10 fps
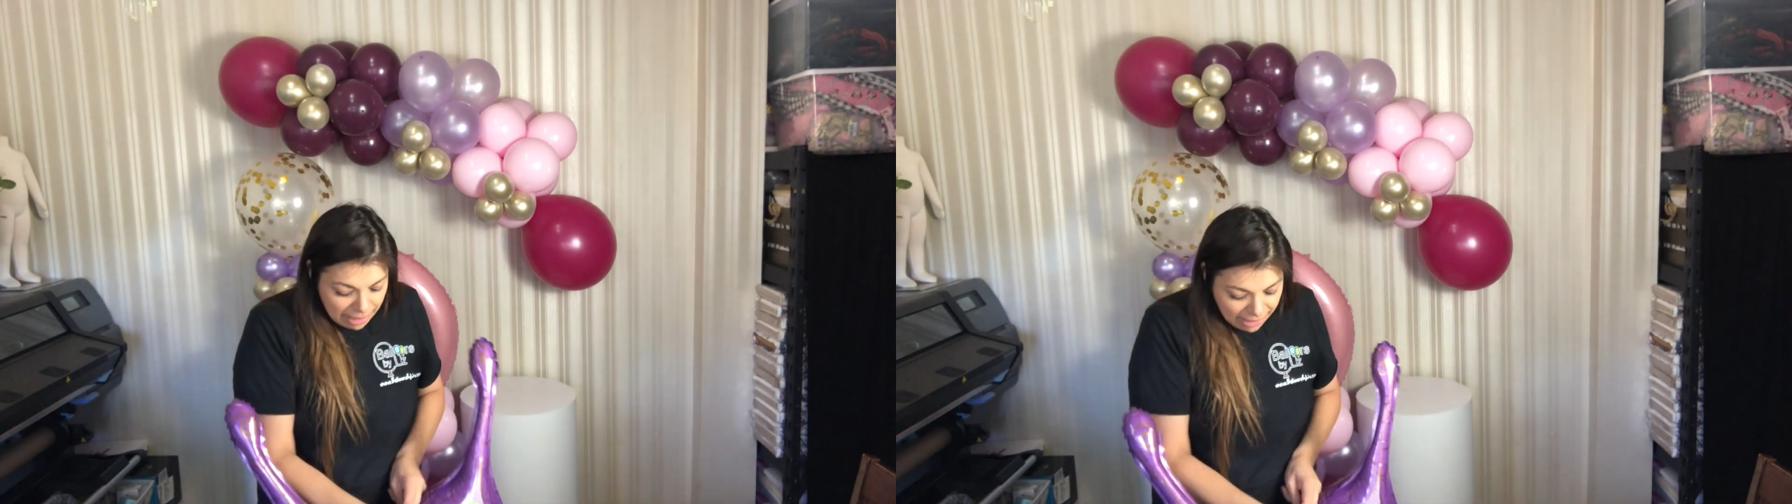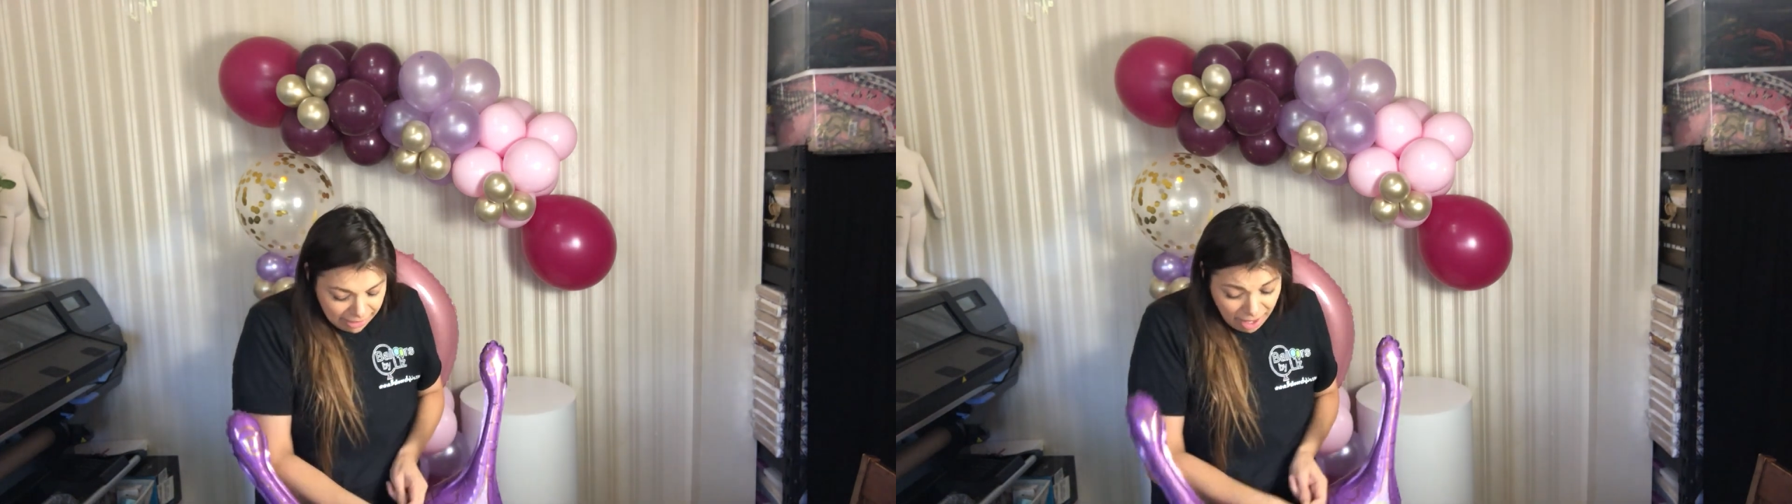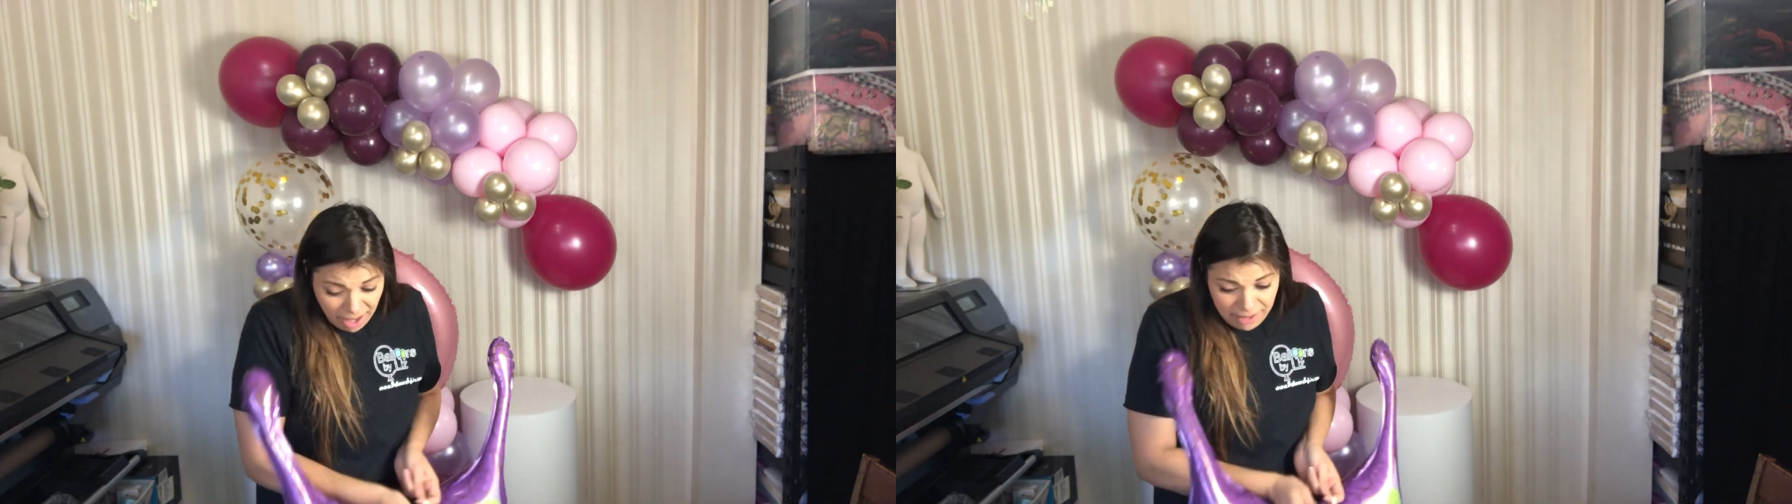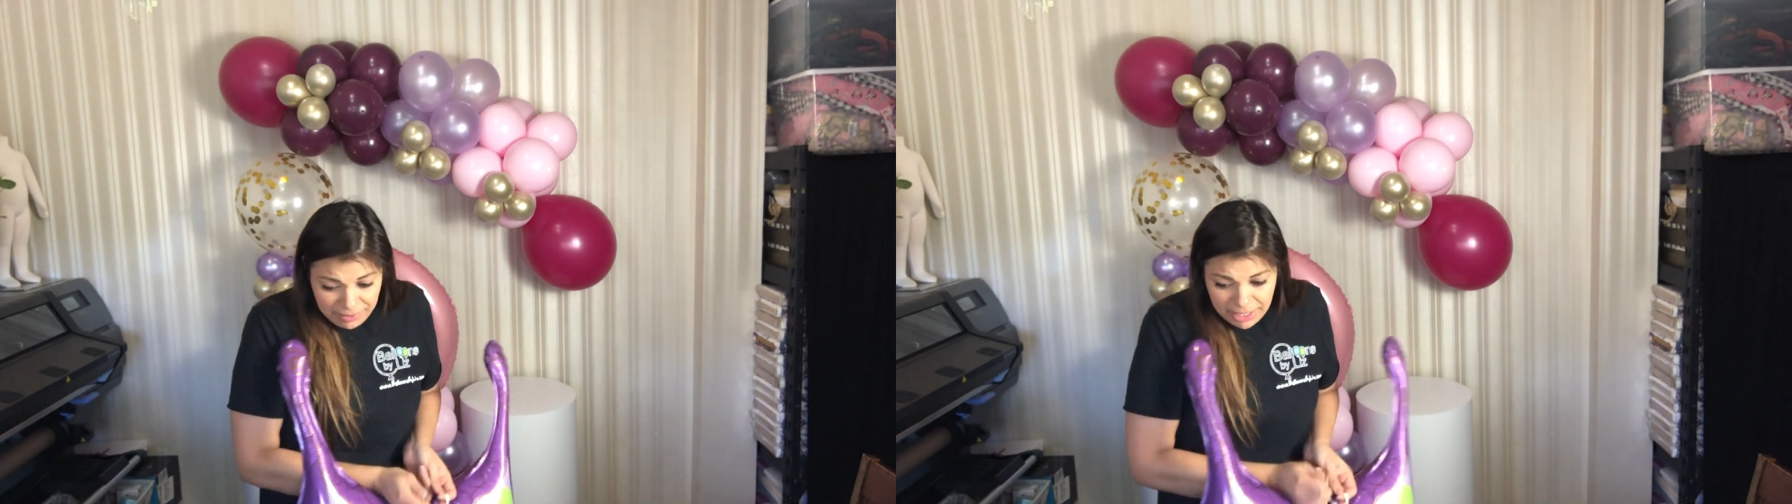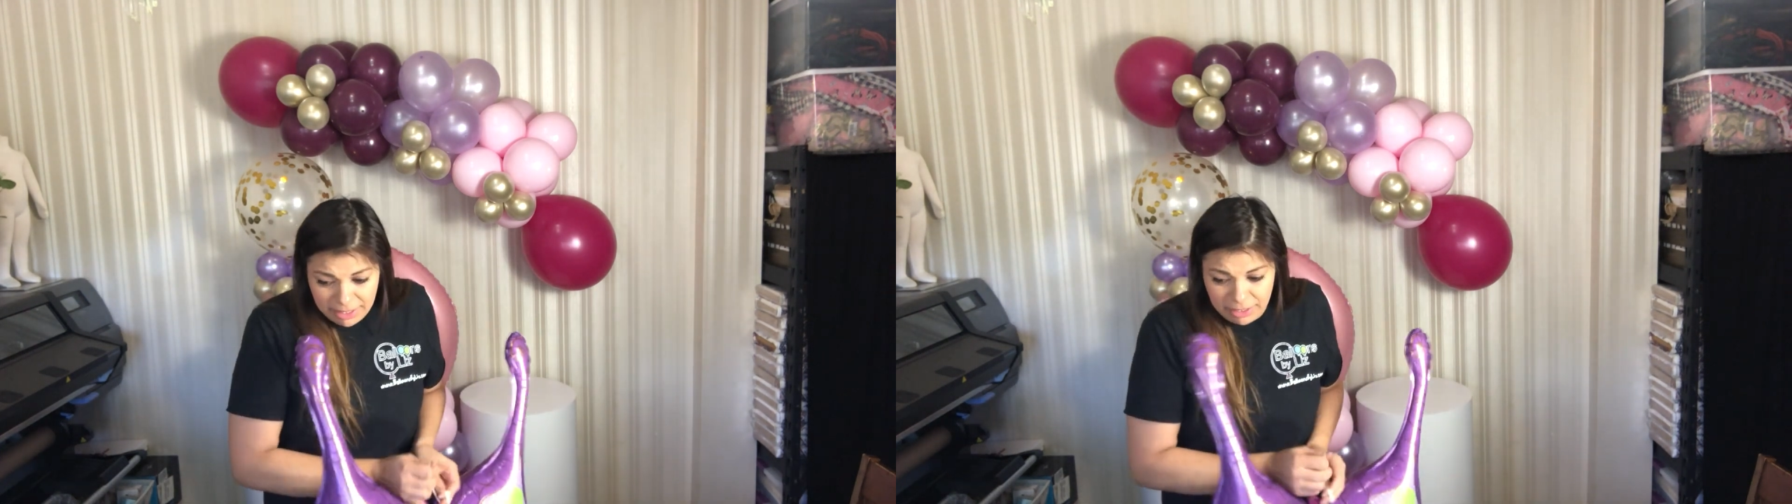make a knot
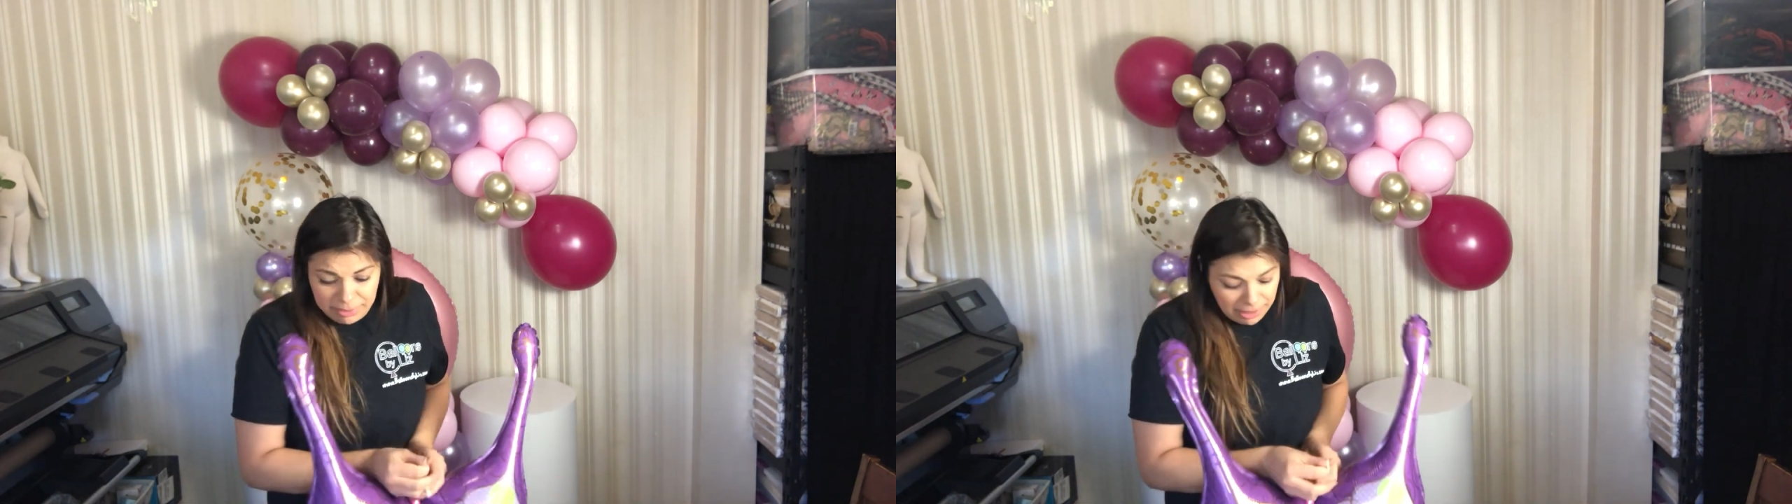of it, to be